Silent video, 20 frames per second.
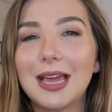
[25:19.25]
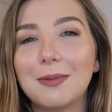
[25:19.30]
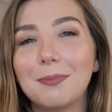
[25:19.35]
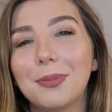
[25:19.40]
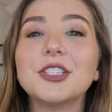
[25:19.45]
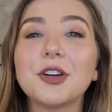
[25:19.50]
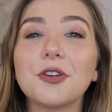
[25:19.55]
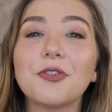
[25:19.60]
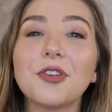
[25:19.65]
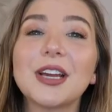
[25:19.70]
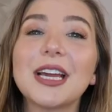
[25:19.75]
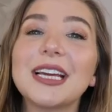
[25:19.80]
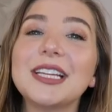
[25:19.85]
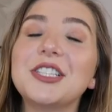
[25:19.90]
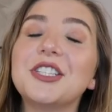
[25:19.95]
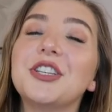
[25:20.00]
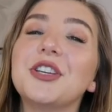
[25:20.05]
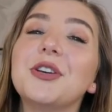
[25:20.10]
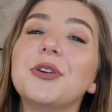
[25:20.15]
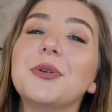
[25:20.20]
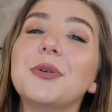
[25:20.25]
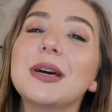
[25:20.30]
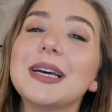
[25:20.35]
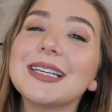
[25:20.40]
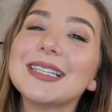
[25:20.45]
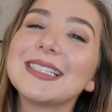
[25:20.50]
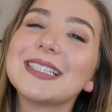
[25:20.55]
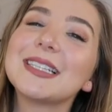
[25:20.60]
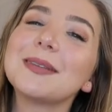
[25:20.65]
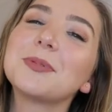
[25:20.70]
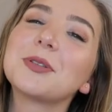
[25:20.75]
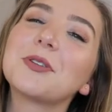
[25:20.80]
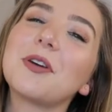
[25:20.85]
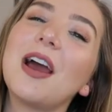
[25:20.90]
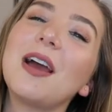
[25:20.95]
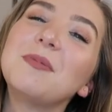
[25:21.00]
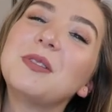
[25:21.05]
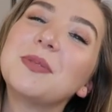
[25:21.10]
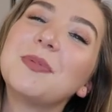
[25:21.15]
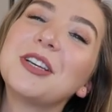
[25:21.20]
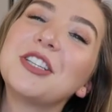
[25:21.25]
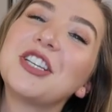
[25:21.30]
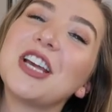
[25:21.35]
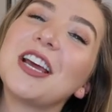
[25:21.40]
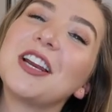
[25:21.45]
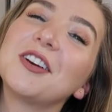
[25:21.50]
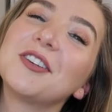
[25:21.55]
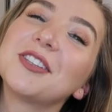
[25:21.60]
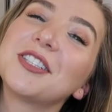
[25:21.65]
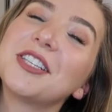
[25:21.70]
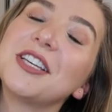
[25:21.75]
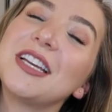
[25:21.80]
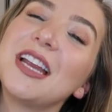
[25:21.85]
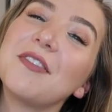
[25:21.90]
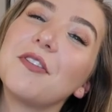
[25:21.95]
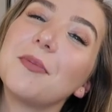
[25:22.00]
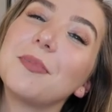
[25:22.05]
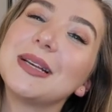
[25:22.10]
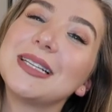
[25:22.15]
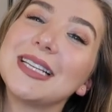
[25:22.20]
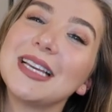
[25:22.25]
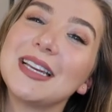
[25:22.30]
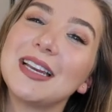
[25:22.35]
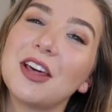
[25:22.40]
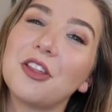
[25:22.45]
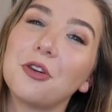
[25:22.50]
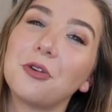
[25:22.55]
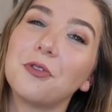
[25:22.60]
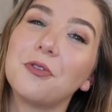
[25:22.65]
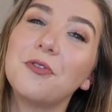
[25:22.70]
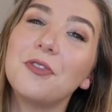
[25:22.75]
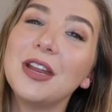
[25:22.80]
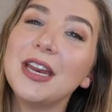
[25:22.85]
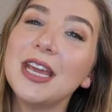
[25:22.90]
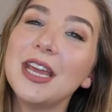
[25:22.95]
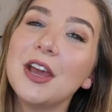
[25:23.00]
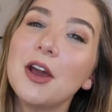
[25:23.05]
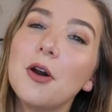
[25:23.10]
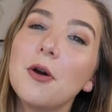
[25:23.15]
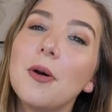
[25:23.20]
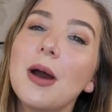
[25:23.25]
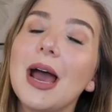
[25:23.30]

And don't forget to subscribe to my channel so you never miss another video.